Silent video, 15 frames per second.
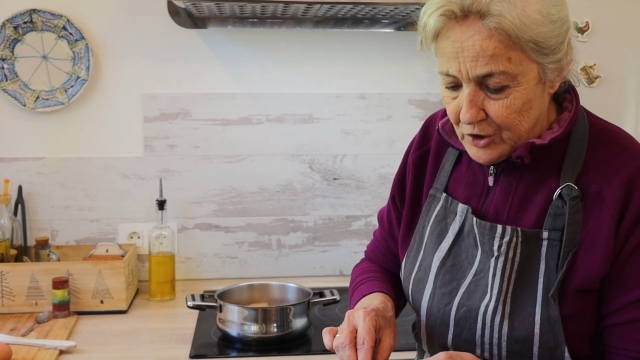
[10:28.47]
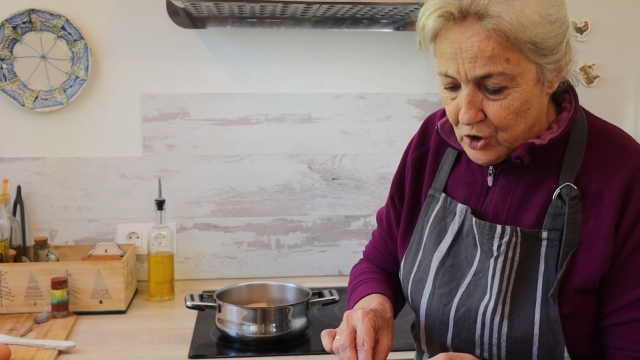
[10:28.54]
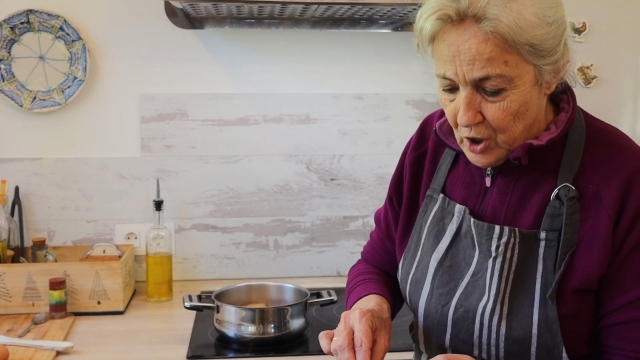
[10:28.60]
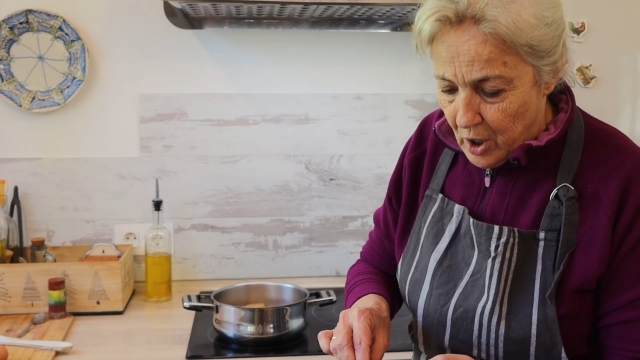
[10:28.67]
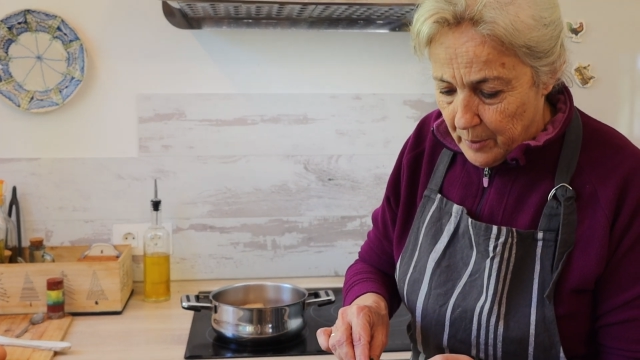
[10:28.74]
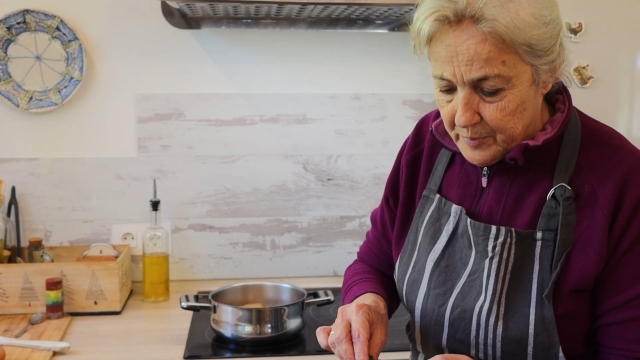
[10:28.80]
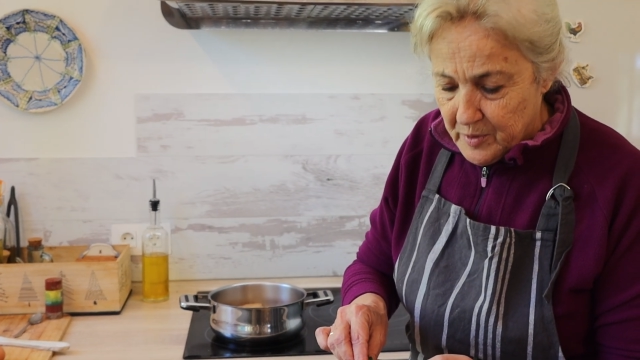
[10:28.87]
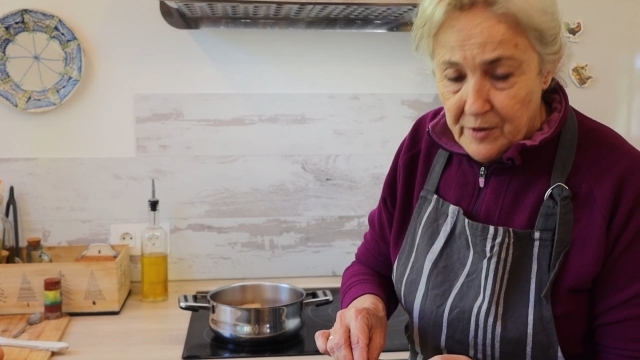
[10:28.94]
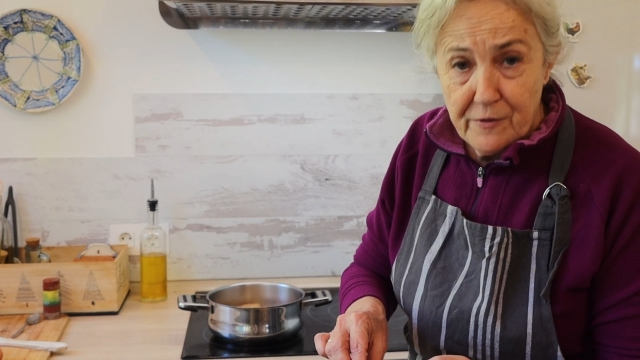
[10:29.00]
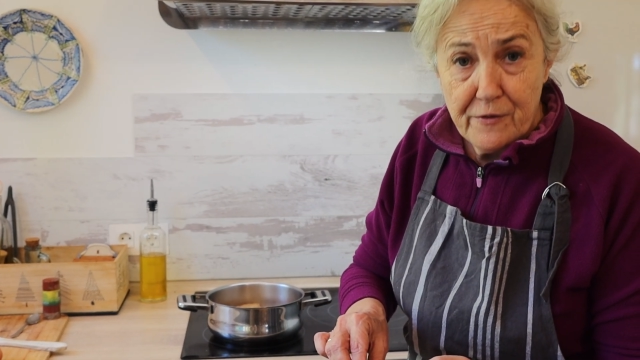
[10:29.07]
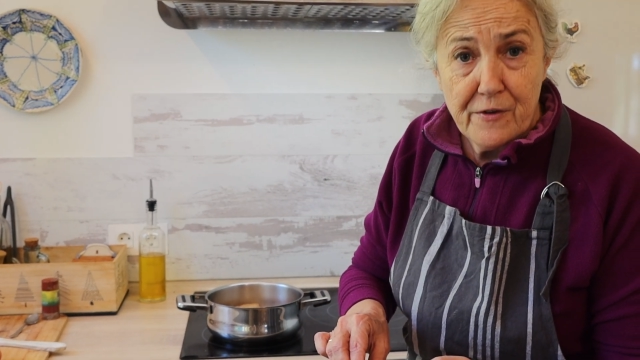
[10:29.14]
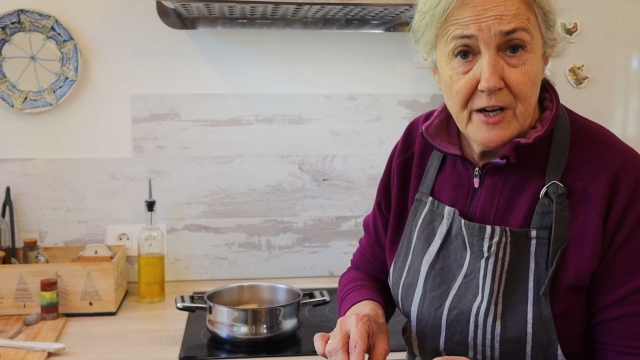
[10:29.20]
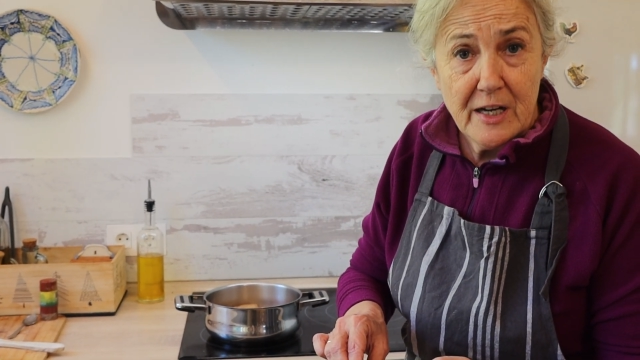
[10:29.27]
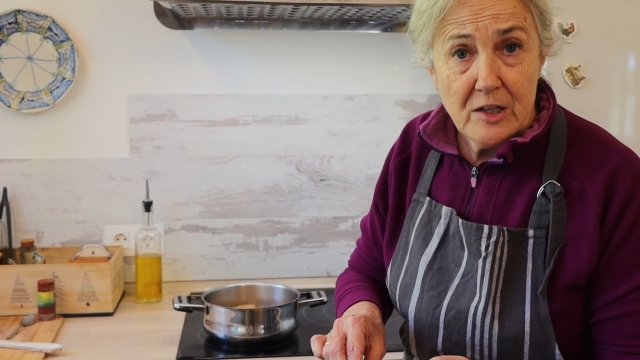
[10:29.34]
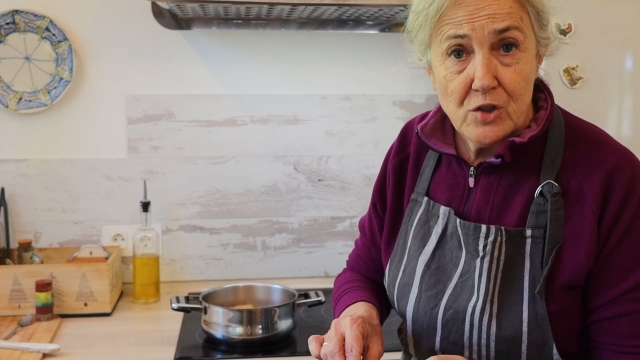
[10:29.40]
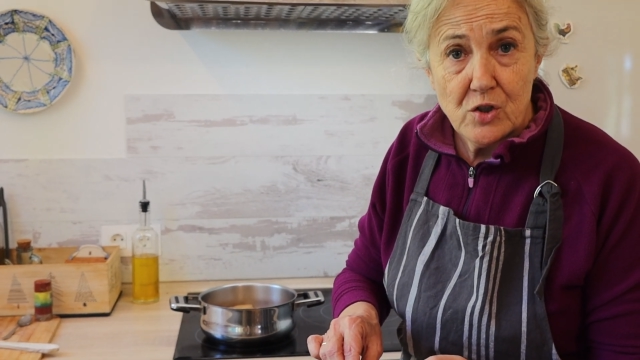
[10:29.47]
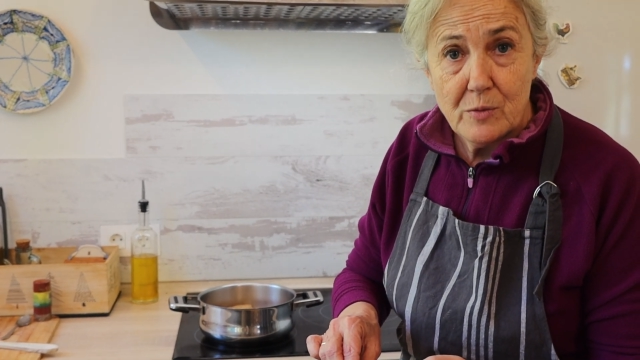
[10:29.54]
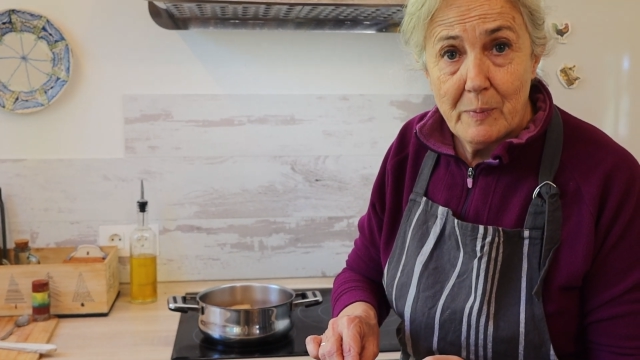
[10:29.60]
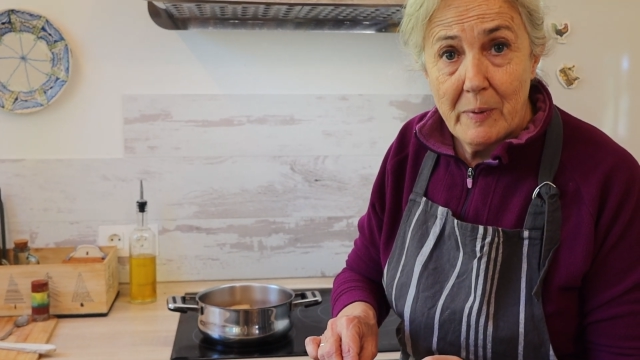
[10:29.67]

chopped fresh